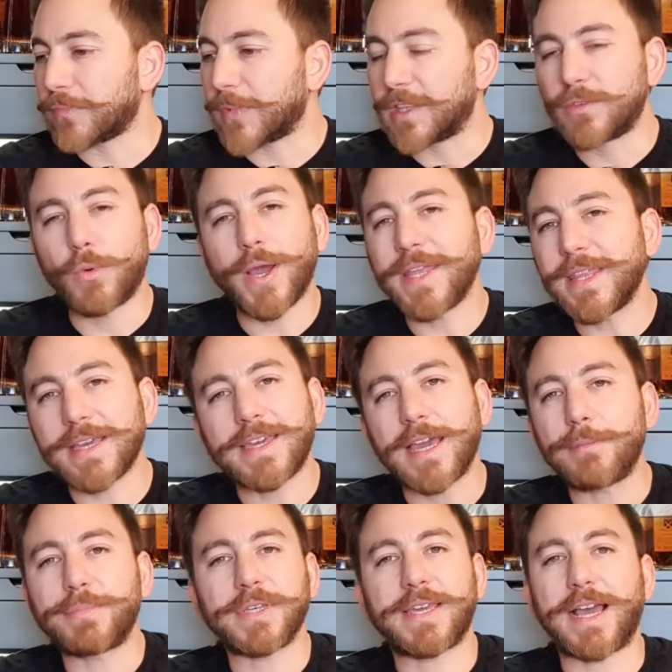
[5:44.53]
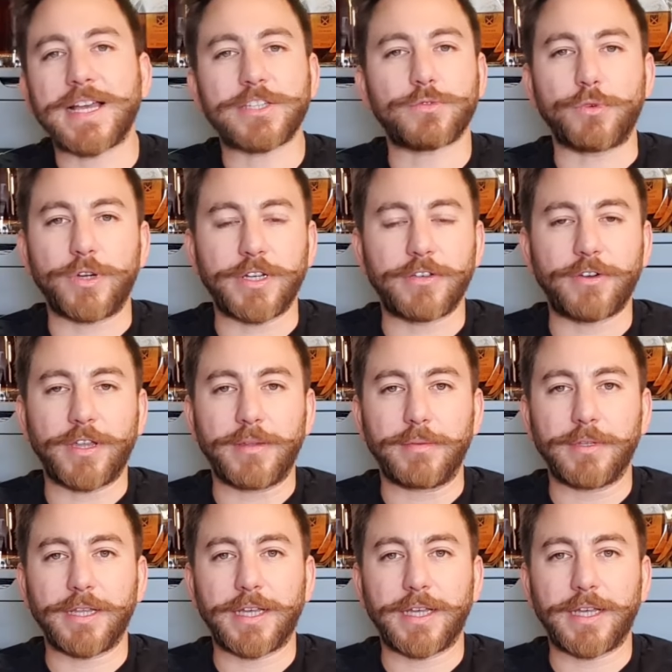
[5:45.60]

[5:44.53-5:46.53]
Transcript: the way they kept the cask were incredible.